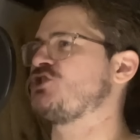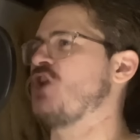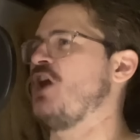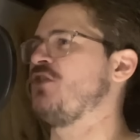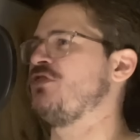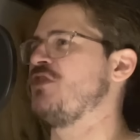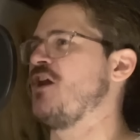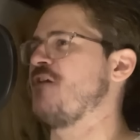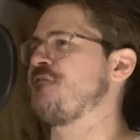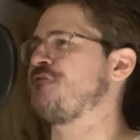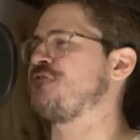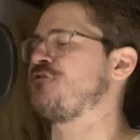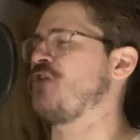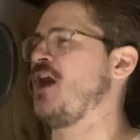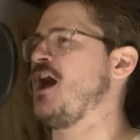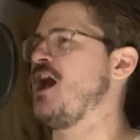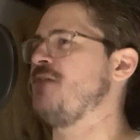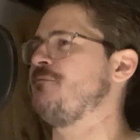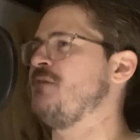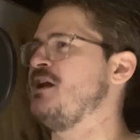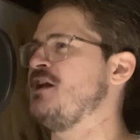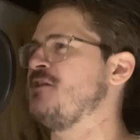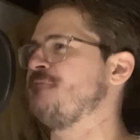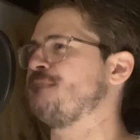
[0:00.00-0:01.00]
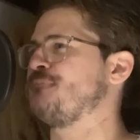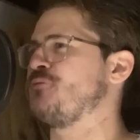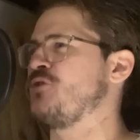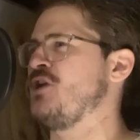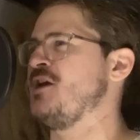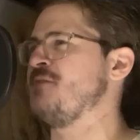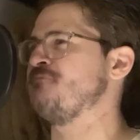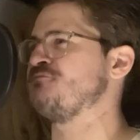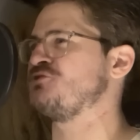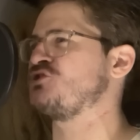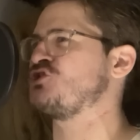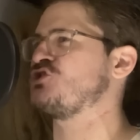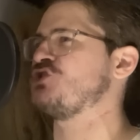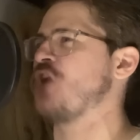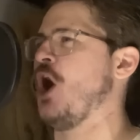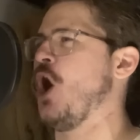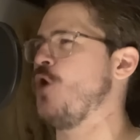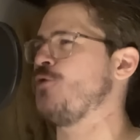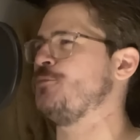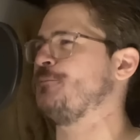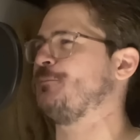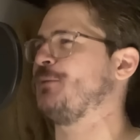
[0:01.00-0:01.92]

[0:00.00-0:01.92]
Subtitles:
on the flaming brimstone